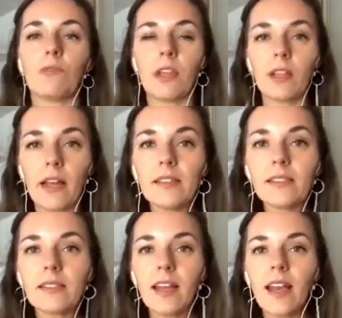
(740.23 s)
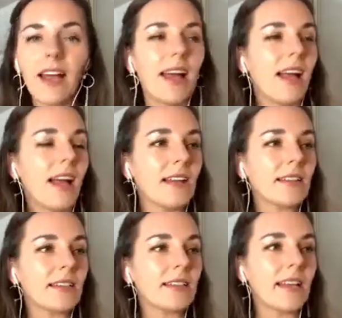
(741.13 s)
realized
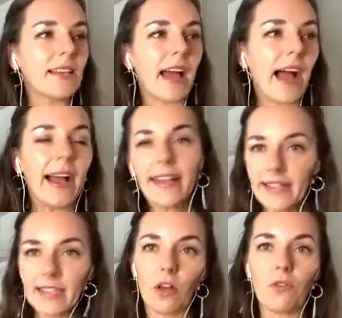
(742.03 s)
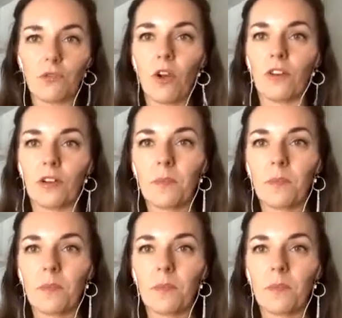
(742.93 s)
that I had it all wrong